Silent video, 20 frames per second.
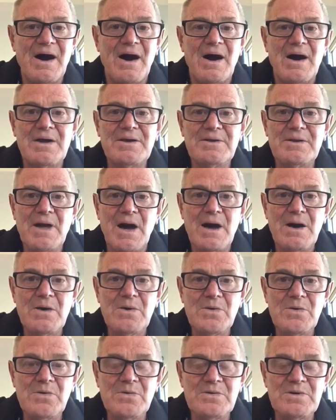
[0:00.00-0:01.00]
I
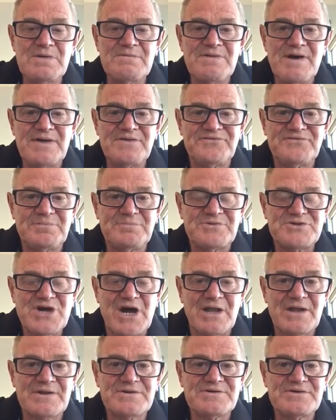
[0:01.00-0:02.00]
know you've had some
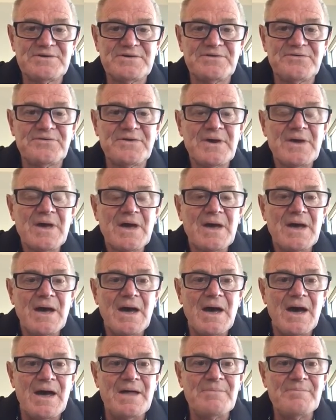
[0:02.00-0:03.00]
challenges,
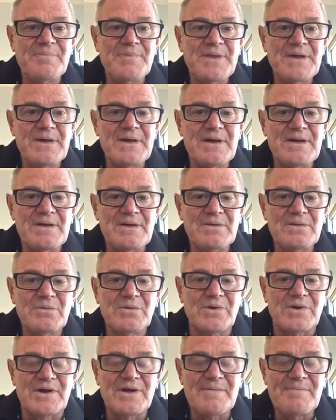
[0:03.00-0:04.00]
and
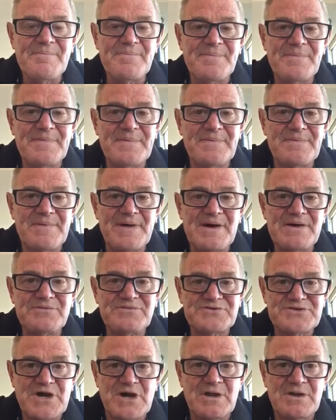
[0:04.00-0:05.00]
look, those
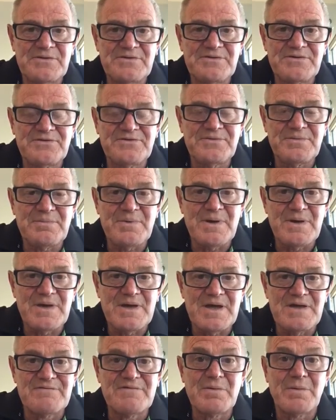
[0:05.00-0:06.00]
challenges,
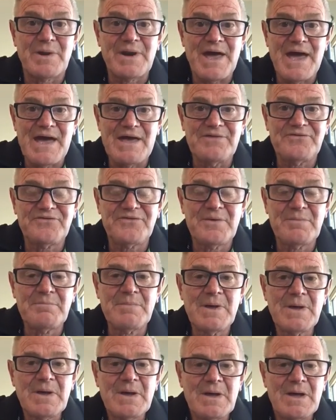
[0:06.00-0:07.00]
everyone has
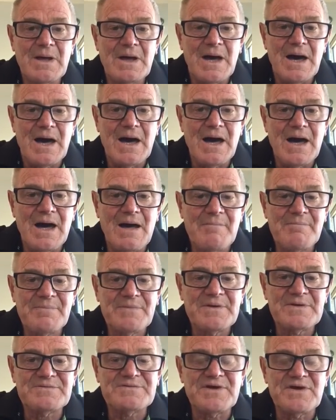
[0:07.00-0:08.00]
them.
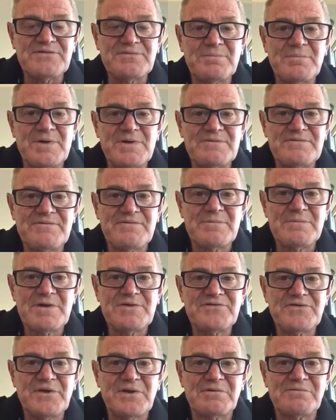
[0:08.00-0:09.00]
Just for
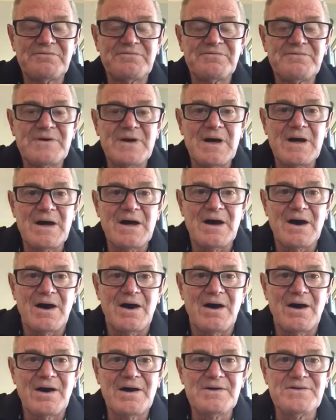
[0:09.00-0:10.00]
myself,
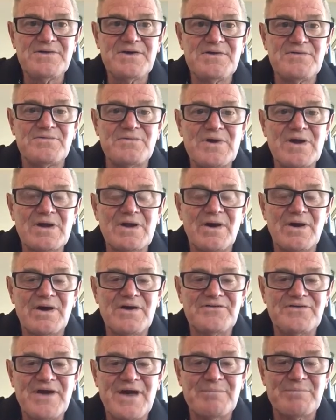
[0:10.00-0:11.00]
I didn't
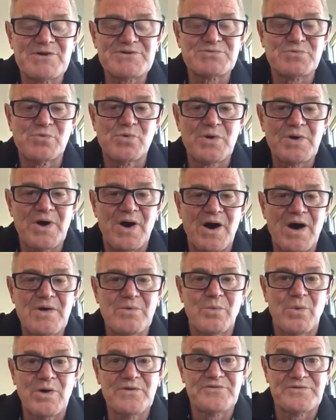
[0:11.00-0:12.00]
realise how much water I
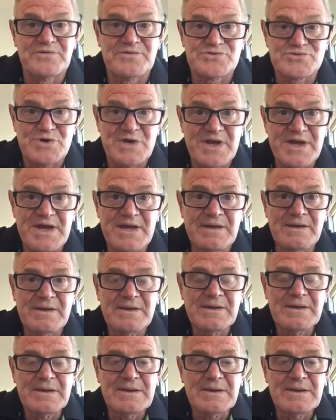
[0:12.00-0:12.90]
wasn't drinking.